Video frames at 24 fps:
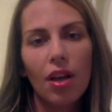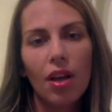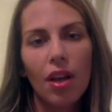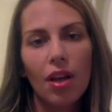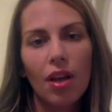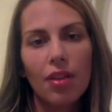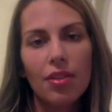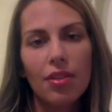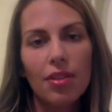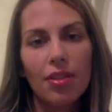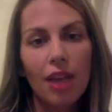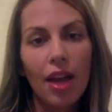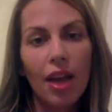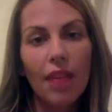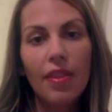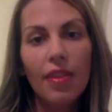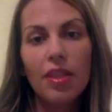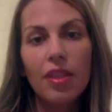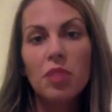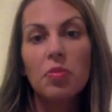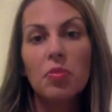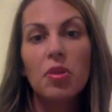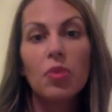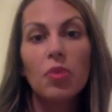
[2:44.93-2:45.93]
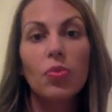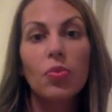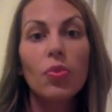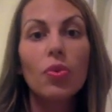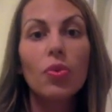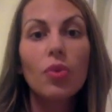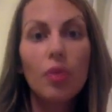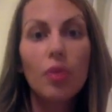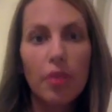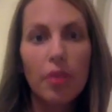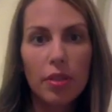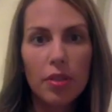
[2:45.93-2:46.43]
a sign that's being
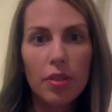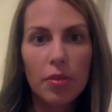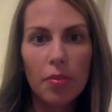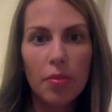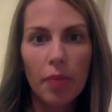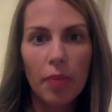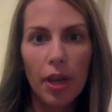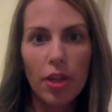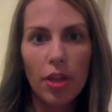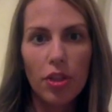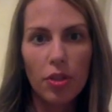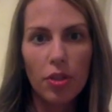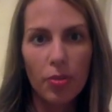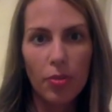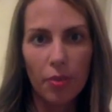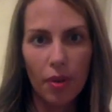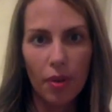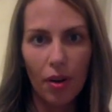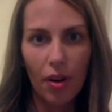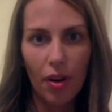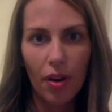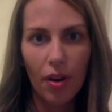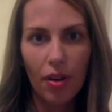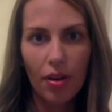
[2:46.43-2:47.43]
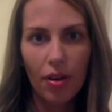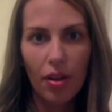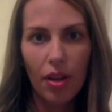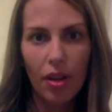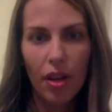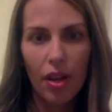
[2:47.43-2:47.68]
ruled by Jupiter,